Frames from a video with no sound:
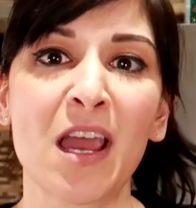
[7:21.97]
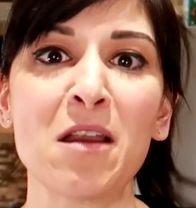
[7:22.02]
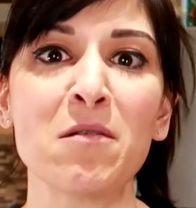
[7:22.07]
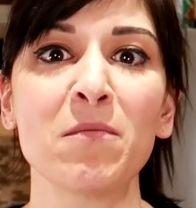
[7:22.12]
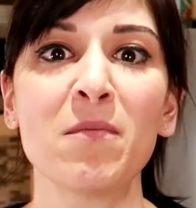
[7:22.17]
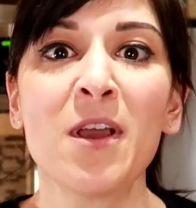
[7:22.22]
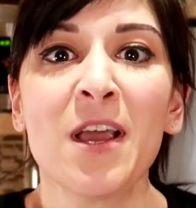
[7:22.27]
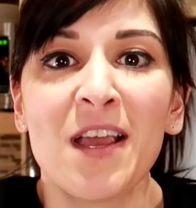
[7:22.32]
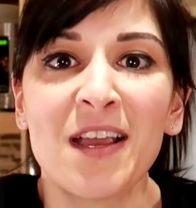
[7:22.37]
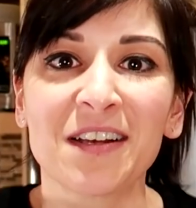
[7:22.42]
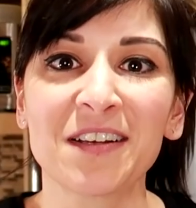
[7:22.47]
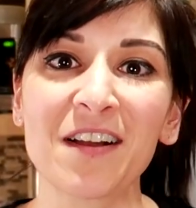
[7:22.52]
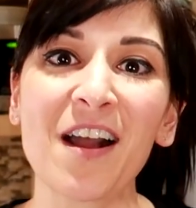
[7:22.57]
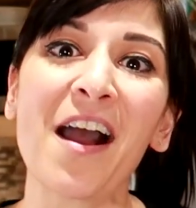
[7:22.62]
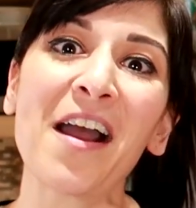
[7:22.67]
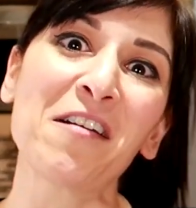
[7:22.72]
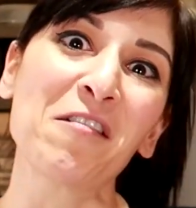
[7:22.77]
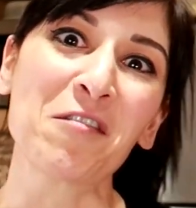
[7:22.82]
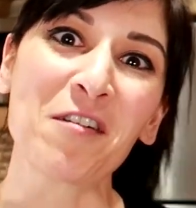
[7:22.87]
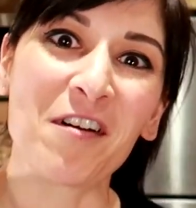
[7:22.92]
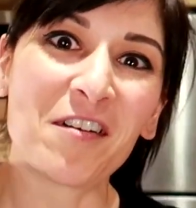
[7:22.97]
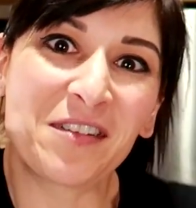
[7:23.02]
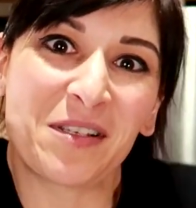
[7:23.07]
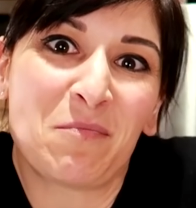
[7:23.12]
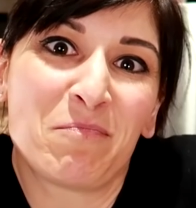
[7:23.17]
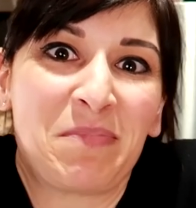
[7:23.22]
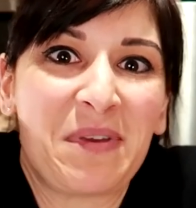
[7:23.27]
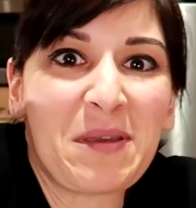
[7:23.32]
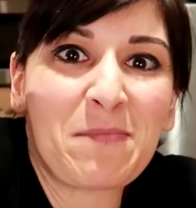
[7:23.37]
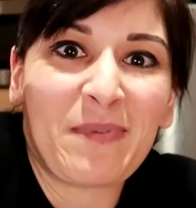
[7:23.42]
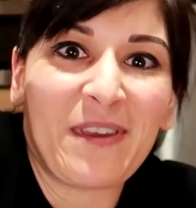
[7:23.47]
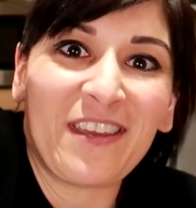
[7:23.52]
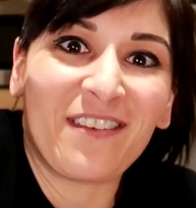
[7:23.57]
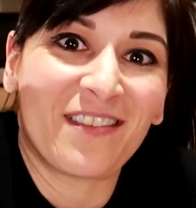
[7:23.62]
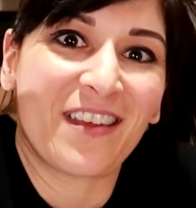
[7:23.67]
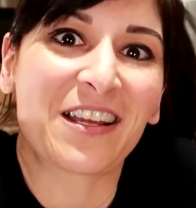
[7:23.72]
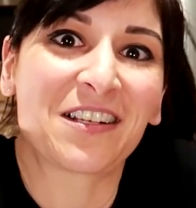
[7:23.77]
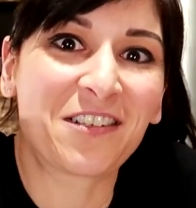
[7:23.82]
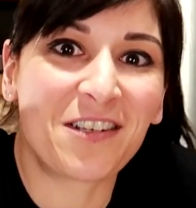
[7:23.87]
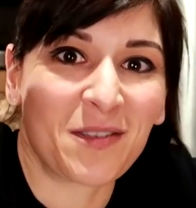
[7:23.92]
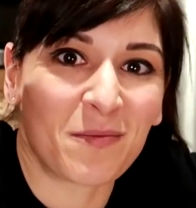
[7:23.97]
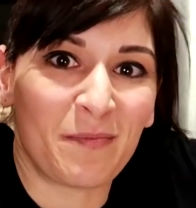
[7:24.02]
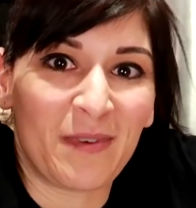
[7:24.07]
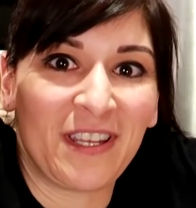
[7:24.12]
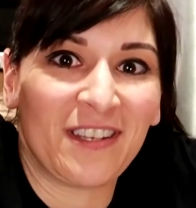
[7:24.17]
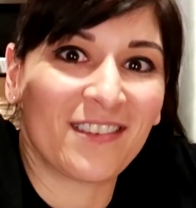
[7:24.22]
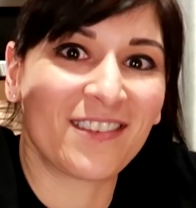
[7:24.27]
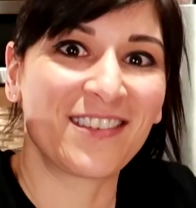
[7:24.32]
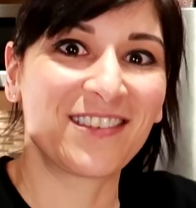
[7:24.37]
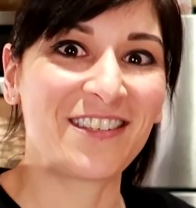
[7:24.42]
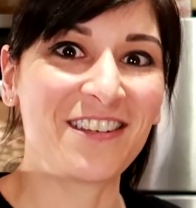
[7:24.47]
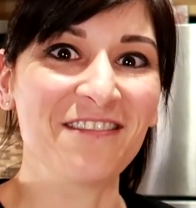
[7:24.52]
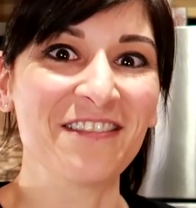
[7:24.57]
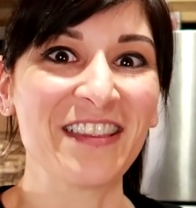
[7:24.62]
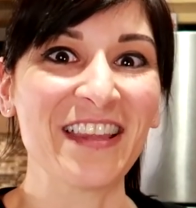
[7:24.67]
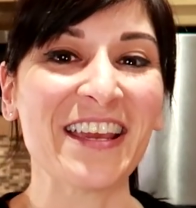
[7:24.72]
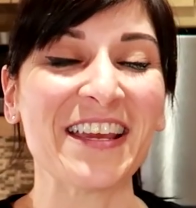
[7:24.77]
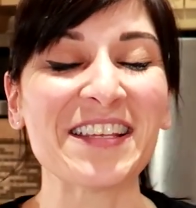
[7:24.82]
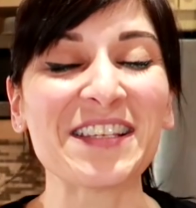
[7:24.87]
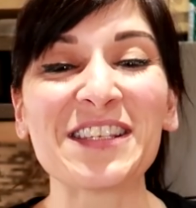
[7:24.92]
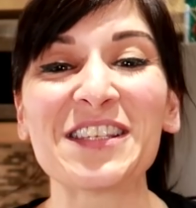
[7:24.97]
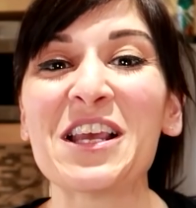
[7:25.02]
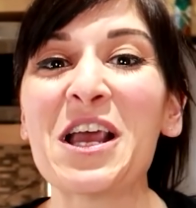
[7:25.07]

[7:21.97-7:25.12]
And Kyle calls it beepy, that just means doing this.